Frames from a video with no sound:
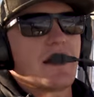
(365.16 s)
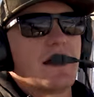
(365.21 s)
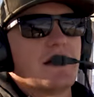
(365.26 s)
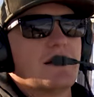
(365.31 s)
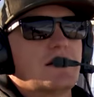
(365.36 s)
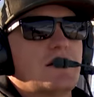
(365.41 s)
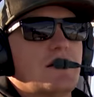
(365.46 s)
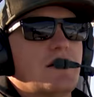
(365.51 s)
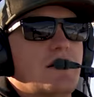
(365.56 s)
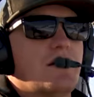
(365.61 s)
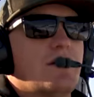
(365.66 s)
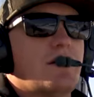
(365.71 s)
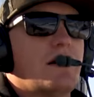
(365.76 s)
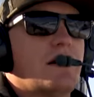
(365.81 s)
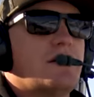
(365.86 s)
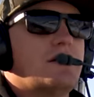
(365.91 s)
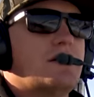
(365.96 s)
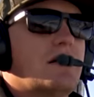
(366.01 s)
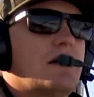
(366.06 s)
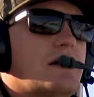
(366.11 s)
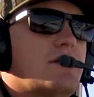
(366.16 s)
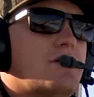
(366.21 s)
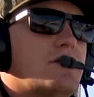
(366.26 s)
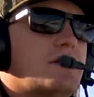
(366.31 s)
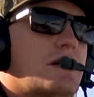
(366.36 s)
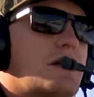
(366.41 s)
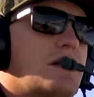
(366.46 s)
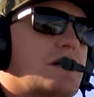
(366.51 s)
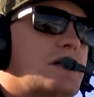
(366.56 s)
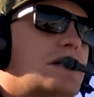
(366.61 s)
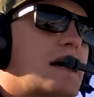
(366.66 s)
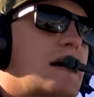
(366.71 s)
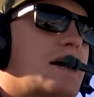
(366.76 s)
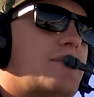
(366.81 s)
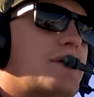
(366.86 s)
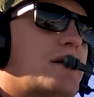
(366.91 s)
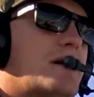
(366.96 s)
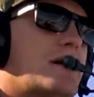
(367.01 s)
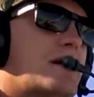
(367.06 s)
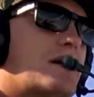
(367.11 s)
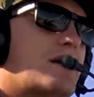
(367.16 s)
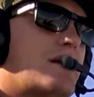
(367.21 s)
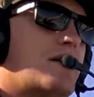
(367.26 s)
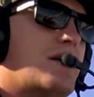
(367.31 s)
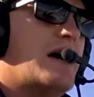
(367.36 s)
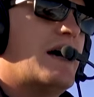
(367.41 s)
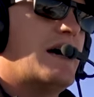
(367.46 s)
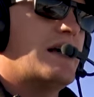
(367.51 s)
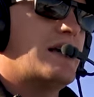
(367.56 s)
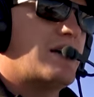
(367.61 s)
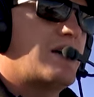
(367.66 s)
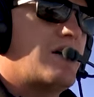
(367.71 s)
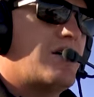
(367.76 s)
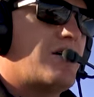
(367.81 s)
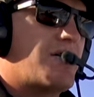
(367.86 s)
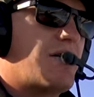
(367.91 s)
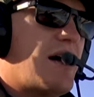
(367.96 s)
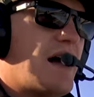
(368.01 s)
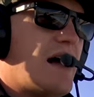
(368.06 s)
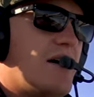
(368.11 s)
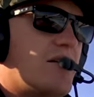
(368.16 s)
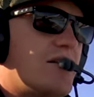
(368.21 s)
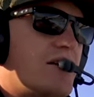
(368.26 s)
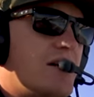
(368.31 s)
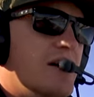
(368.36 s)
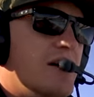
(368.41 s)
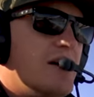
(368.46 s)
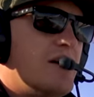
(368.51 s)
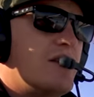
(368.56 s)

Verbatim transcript: great, so I said it was a good time to go ahead, go around.